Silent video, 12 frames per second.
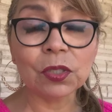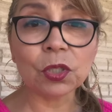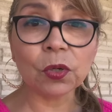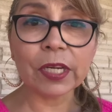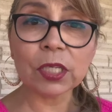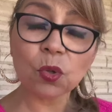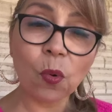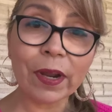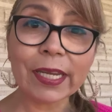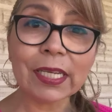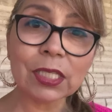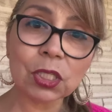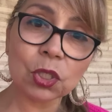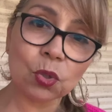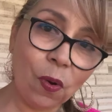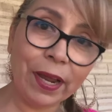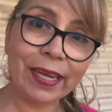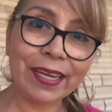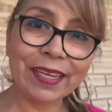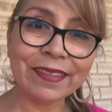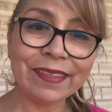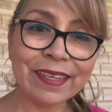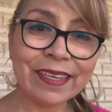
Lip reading: during 2020?